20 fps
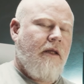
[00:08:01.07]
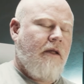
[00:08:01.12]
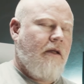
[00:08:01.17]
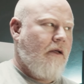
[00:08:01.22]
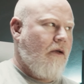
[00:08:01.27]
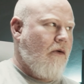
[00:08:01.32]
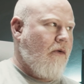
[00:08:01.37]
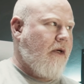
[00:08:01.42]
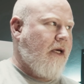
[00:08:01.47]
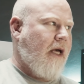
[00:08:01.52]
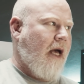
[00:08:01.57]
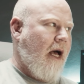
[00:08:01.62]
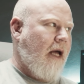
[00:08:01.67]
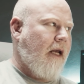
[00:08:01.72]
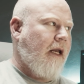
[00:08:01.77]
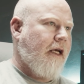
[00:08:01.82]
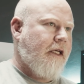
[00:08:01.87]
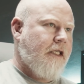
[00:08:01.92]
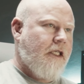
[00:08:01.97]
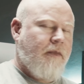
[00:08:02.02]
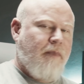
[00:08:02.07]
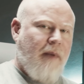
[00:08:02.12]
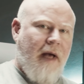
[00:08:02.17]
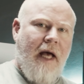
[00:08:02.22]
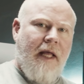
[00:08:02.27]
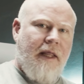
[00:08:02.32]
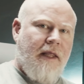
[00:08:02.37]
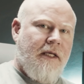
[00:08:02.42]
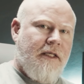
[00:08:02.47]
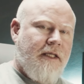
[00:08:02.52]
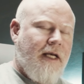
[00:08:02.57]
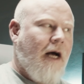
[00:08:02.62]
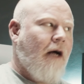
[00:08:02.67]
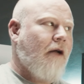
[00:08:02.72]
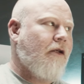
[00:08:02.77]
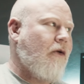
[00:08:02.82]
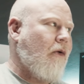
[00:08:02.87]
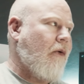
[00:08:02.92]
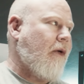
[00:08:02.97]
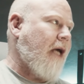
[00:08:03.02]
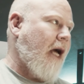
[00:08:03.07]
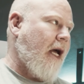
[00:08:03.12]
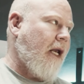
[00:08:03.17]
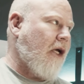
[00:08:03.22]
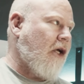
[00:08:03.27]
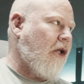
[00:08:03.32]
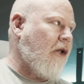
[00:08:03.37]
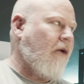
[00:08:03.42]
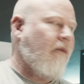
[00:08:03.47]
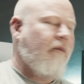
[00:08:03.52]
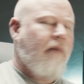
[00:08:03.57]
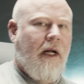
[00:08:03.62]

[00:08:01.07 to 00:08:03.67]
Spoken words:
You can expand this out. You can include